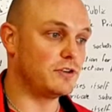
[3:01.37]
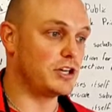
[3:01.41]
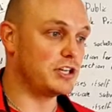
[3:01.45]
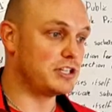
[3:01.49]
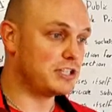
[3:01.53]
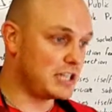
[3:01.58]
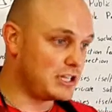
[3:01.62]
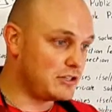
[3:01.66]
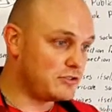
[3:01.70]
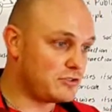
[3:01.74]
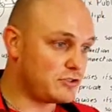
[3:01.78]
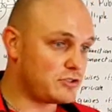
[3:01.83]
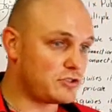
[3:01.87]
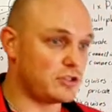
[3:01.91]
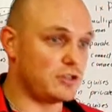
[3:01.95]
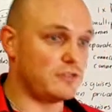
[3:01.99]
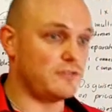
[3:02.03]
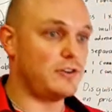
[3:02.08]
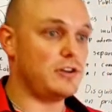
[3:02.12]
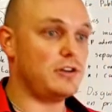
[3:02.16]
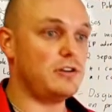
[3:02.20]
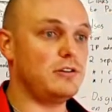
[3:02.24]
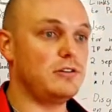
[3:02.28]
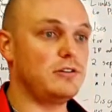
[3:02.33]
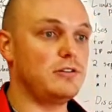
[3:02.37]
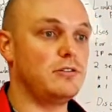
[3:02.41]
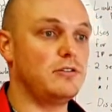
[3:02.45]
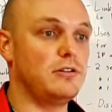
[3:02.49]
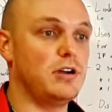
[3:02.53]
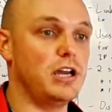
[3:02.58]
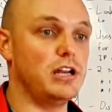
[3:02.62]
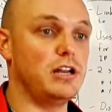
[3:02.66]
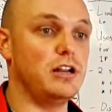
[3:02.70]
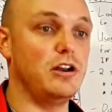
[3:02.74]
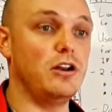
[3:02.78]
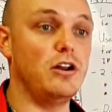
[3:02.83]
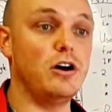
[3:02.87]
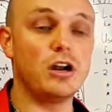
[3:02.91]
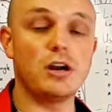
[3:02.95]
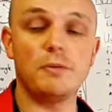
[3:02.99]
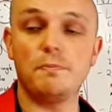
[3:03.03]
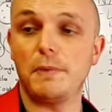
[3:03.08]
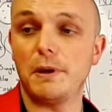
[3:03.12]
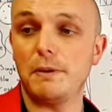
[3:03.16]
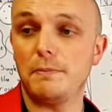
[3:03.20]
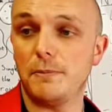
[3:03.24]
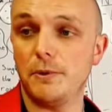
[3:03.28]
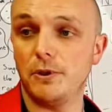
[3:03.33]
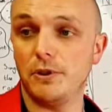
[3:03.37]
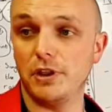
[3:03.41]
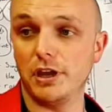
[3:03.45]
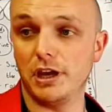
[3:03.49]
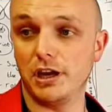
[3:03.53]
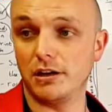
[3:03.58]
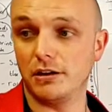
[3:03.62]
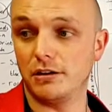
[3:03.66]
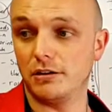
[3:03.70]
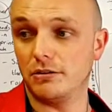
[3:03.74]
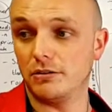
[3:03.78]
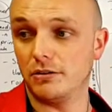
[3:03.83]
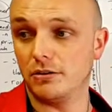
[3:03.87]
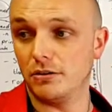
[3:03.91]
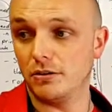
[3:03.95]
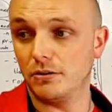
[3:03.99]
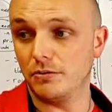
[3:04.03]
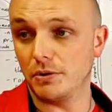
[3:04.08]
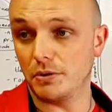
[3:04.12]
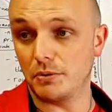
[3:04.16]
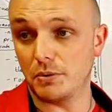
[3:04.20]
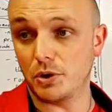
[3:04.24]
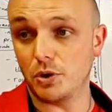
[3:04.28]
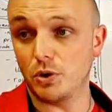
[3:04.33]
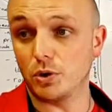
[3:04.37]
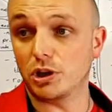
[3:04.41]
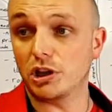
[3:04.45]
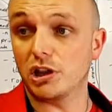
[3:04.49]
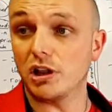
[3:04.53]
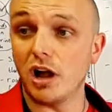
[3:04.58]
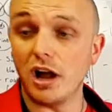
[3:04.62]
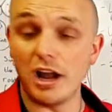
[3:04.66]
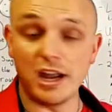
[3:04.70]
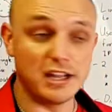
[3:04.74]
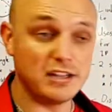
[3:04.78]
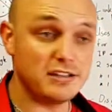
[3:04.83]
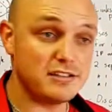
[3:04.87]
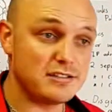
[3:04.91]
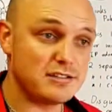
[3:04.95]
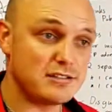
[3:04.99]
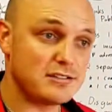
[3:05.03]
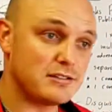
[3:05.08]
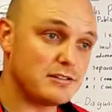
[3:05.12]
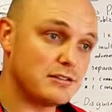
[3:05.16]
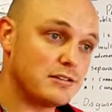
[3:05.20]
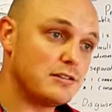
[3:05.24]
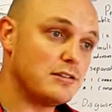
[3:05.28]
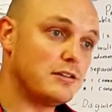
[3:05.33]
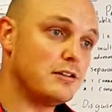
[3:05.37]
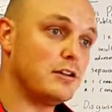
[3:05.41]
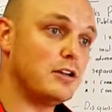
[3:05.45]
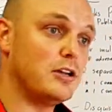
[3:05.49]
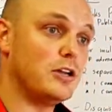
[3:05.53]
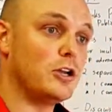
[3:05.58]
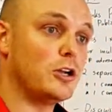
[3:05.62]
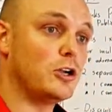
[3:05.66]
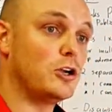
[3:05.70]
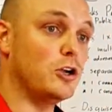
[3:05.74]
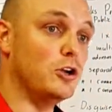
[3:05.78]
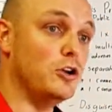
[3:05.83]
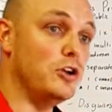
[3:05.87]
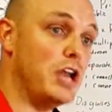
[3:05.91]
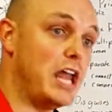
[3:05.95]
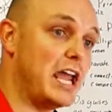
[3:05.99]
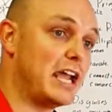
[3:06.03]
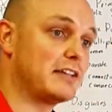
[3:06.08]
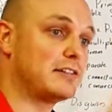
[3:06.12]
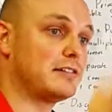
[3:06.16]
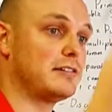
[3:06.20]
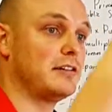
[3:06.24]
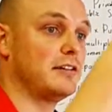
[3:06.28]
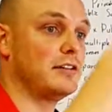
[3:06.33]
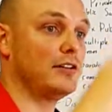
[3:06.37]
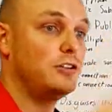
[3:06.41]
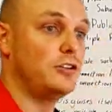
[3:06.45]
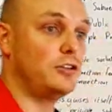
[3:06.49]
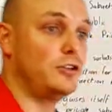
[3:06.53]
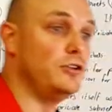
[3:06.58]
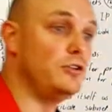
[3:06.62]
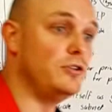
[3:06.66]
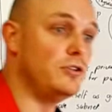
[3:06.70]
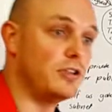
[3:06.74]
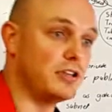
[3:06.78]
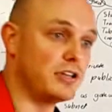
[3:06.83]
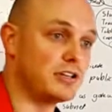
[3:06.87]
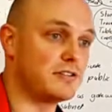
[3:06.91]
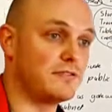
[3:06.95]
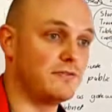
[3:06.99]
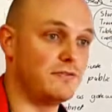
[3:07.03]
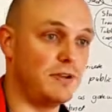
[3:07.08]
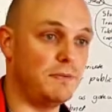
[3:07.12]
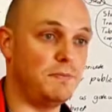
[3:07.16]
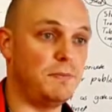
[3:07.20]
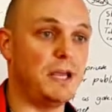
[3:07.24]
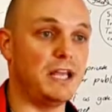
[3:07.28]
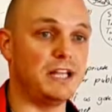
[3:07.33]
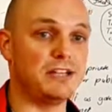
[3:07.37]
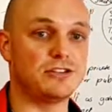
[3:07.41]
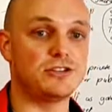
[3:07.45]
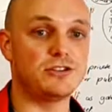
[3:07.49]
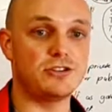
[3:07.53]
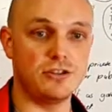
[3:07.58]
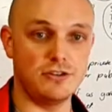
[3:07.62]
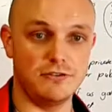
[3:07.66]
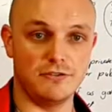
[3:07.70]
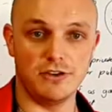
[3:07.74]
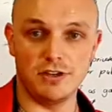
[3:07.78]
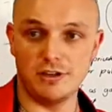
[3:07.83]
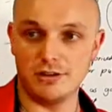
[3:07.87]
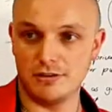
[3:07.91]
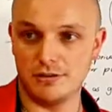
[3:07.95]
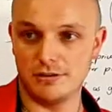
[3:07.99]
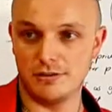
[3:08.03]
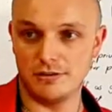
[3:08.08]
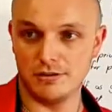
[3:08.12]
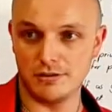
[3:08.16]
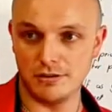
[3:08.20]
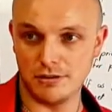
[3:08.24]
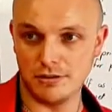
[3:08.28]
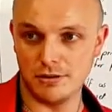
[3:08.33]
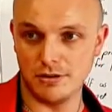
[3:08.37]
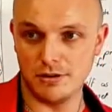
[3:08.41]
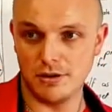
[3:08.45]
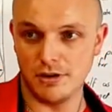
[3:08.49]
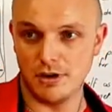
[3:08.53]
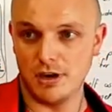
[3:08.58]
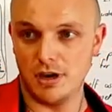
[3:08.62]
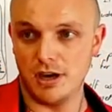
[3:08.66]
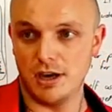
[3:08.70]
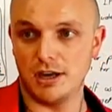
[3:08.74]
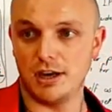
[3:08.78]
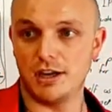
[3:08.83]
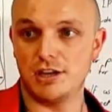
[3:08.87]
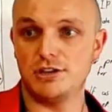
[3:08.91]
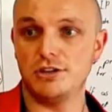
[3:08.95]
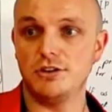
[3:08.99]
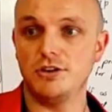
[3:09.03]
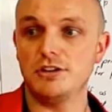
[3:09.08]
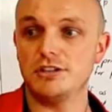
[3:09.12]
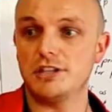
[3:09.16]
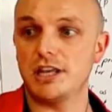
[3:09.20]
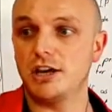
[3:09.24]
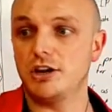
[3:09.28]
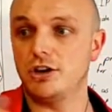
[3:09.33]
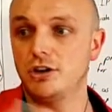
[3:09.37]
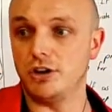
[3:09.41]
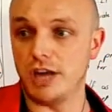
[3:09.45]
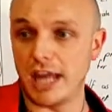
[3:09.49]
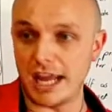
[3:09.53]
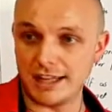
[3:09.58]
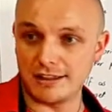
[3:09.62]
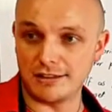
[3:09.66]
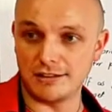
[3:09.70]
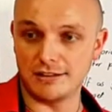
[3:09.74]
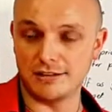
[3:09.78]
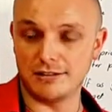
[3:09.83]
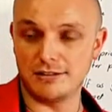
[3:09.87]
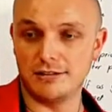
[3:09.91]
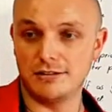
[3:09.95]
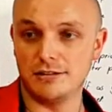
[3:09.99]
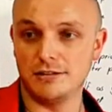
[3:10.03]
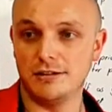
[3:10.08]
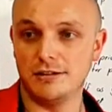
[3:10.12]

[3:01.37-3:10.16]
got a central server, and a lot of people then, what we call clients, connect to this VPN server. And as soon as they're connected,